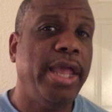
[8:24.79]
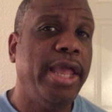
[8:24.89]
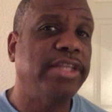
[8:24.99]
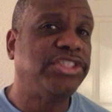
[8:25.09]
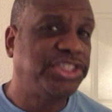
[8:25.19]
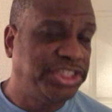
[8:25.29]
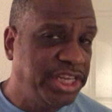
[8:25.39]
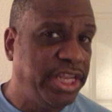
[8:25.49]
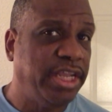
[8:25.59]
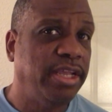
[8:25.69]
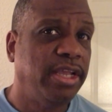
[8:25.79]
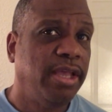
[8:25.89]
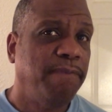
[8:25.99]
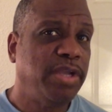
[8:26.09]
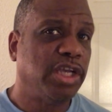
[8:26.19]
and see,
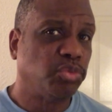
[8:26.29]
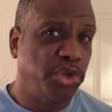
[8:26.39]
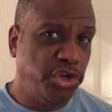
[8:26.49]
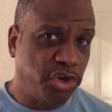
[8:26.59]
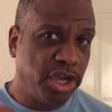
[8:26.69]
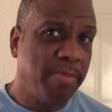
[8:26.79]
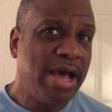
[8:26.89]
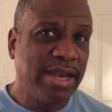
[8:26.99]
because when you come